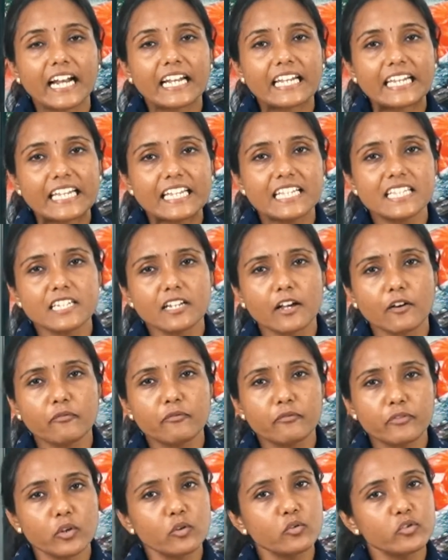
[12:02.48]
at least a
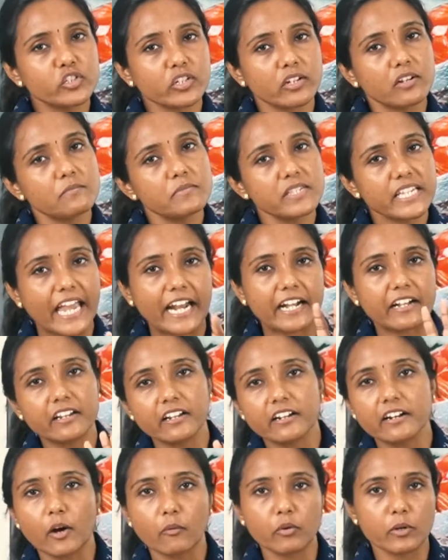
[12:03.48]
few germs
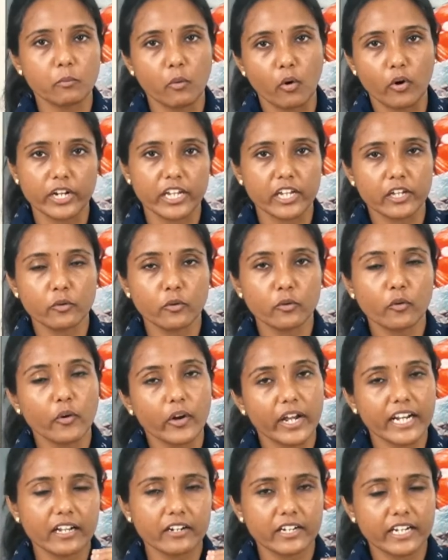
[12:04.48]
enter our body. You know,
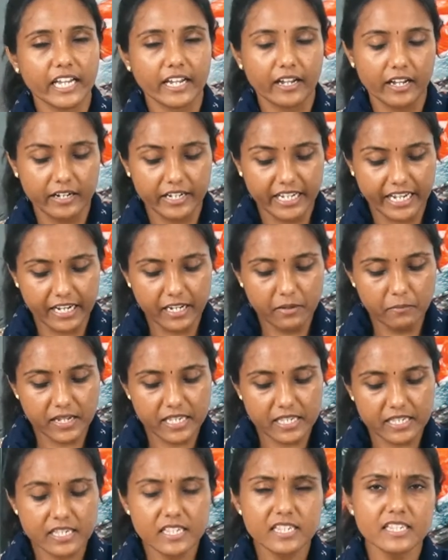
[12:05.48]
in a daily
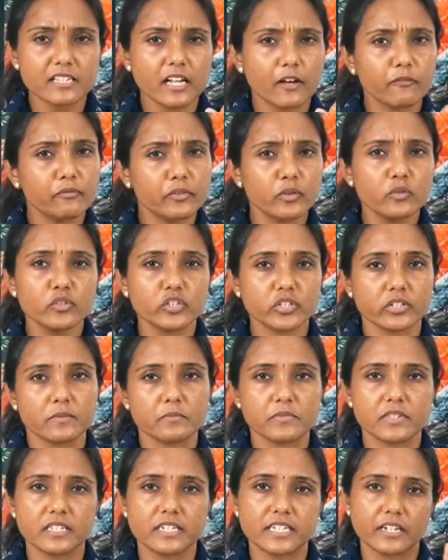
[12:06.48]
basis, a few
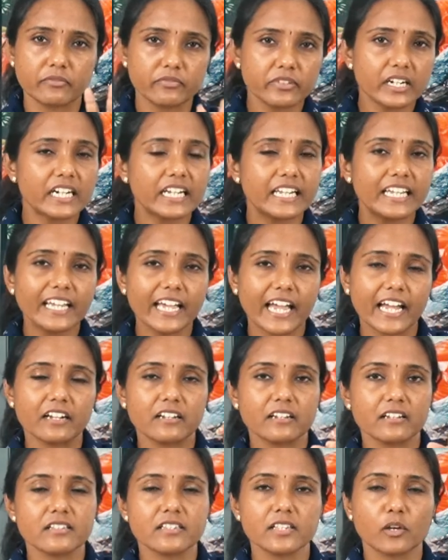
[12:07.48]
germs definitely
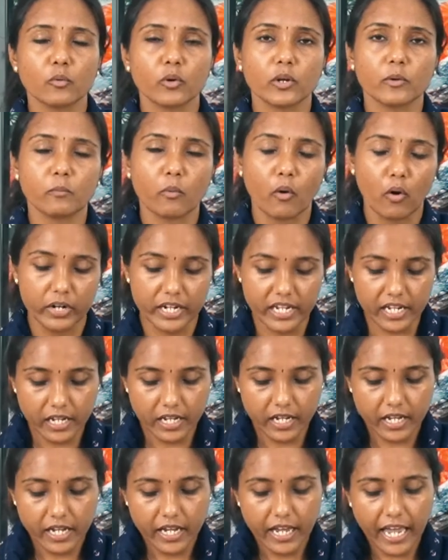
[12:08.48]
enters our body,
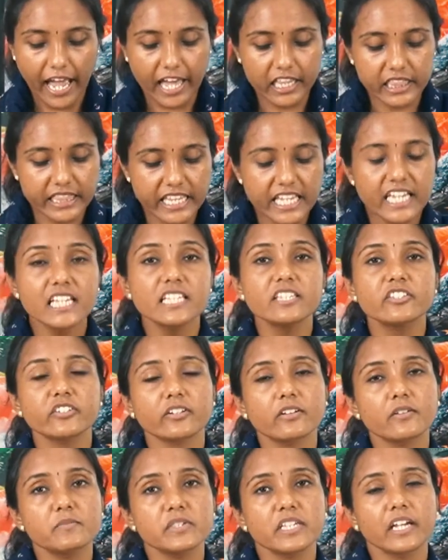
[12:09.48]
and these
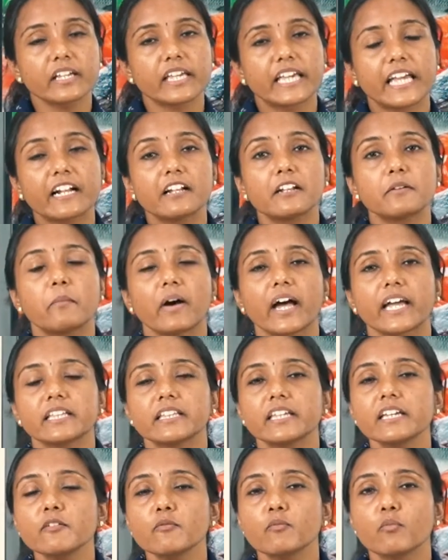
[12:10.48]
germs are killed by
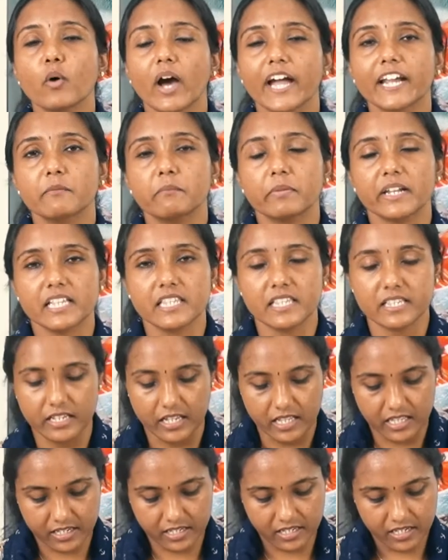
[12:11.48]
the white blood
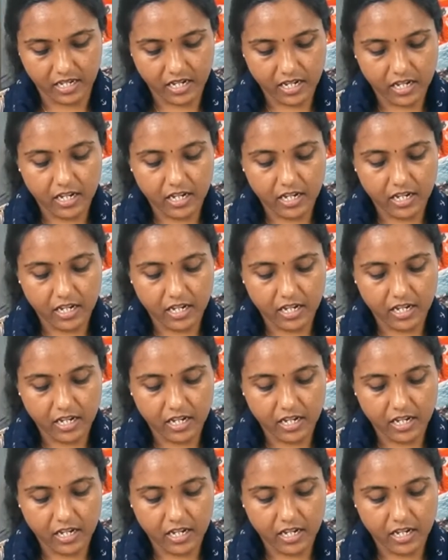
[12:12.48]
cells.